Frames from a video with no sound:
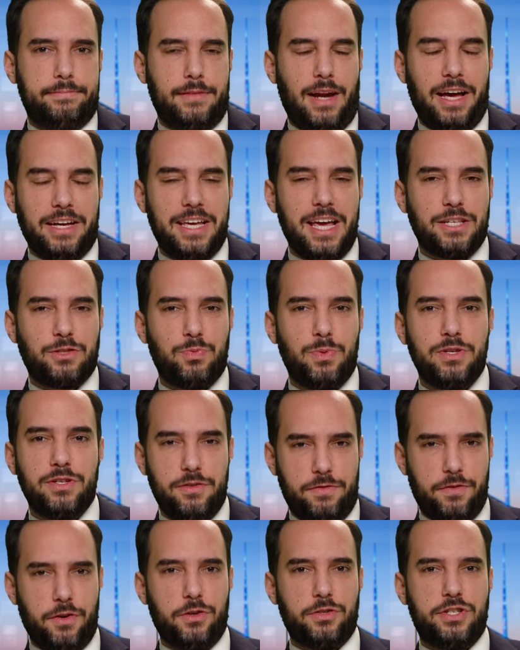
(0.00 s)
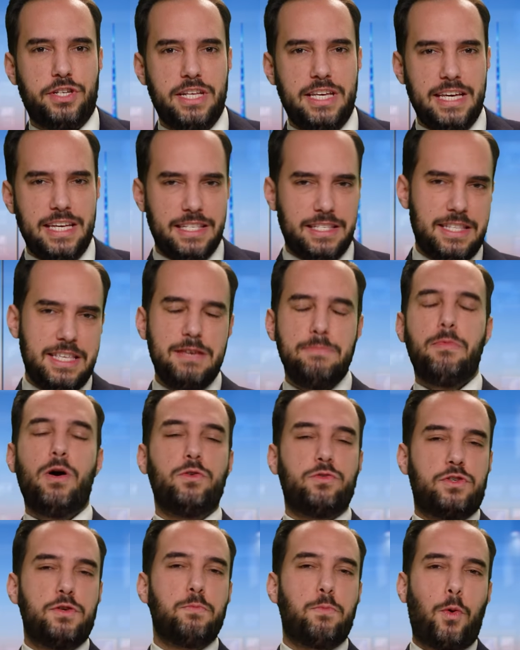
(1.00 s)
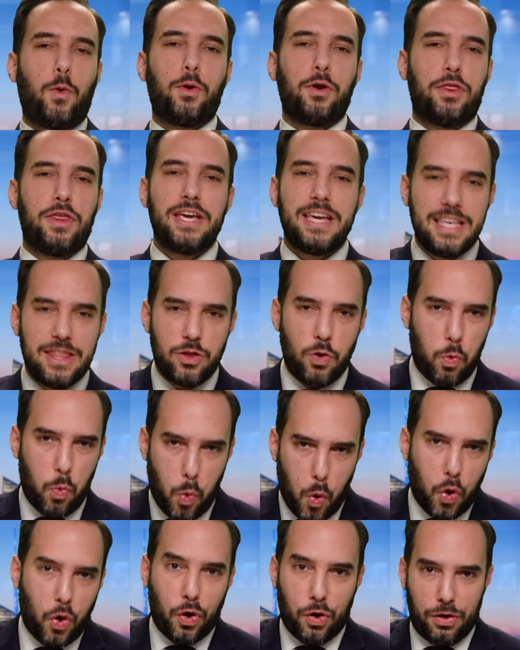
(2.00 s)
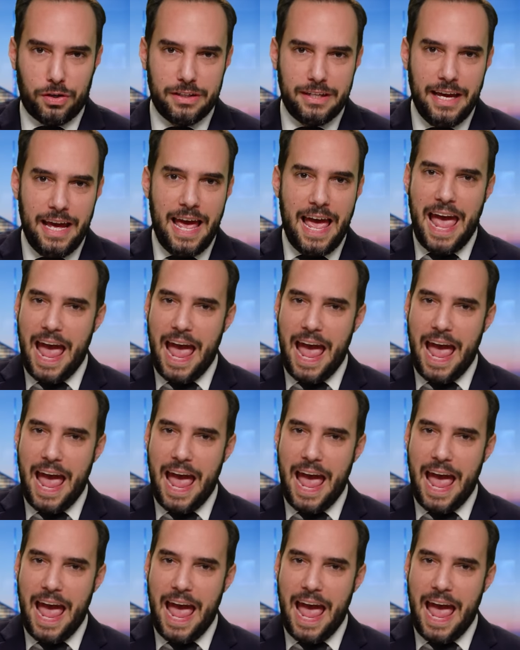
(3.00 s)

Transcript: I guess when diversity is the most important thing in the world,